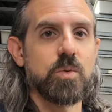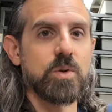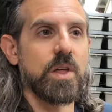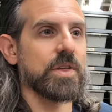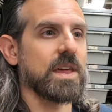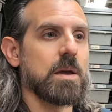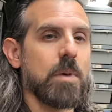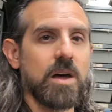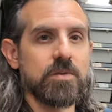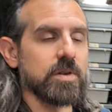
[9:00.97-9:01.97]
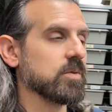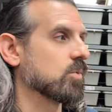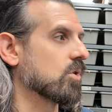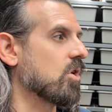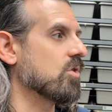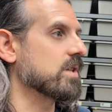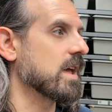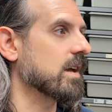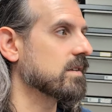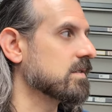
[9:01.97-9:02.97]
where nothing came out of it, where all the
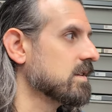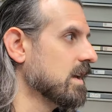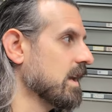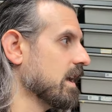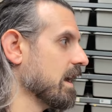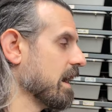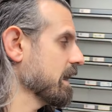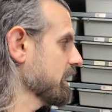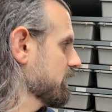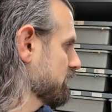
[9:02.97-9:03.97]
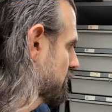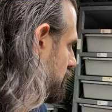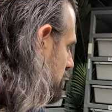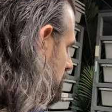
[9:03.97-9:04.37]
eggs. I had